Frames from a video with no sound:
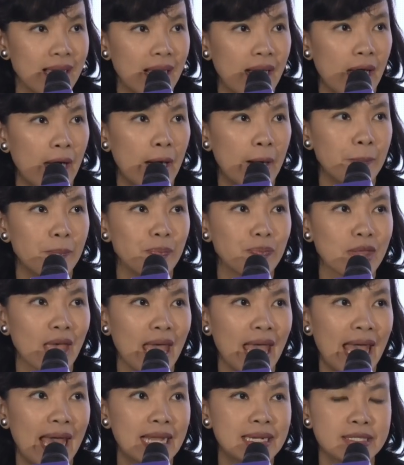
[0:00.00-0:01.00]

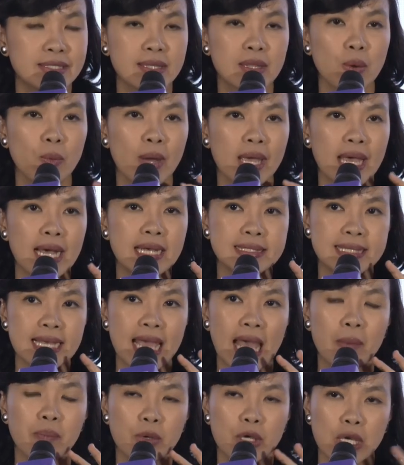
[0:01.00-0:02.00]
And the way I
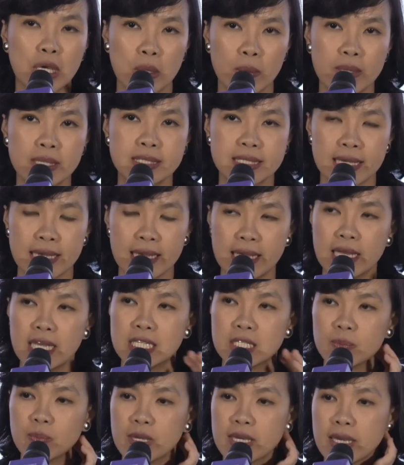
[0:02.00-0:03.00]
say ambiguity
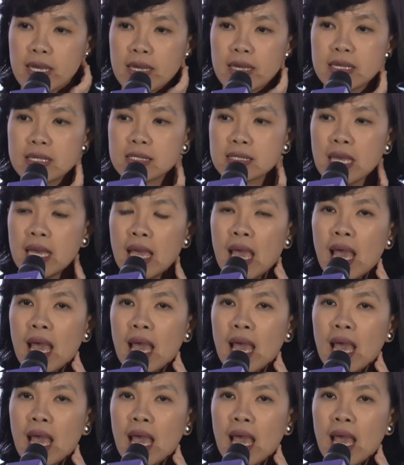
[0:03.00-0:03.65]
is because